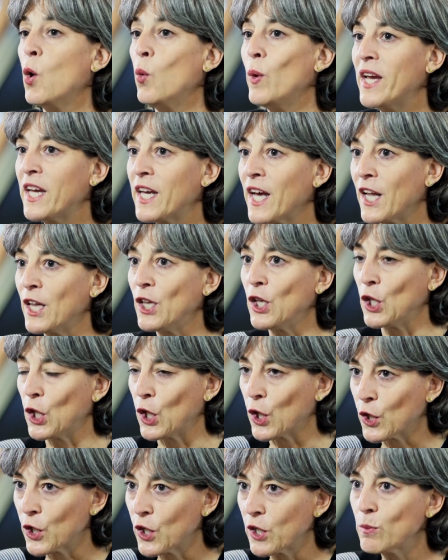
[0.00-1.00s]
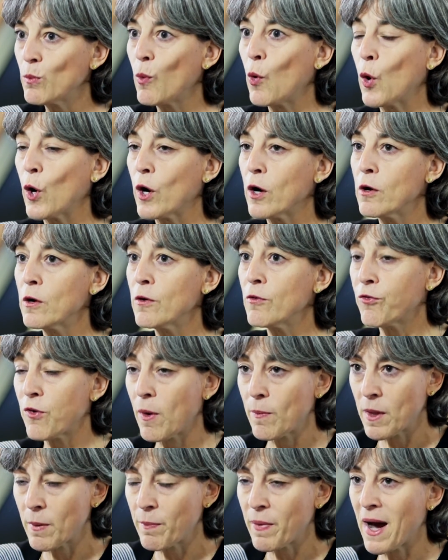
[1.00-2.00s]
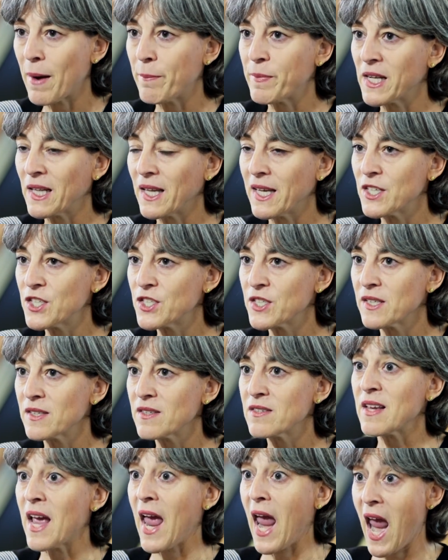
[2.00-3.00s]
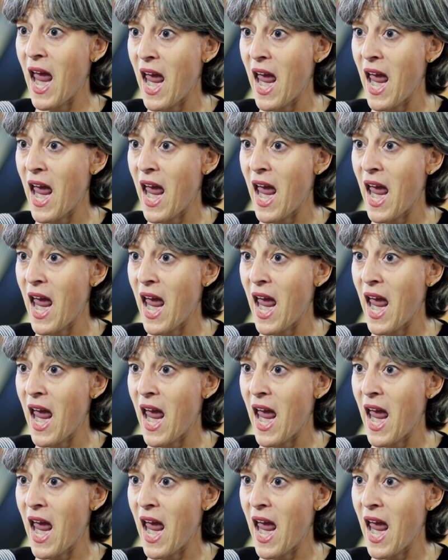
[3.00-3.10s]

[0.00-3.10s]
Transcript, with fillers: we can learn more from the populations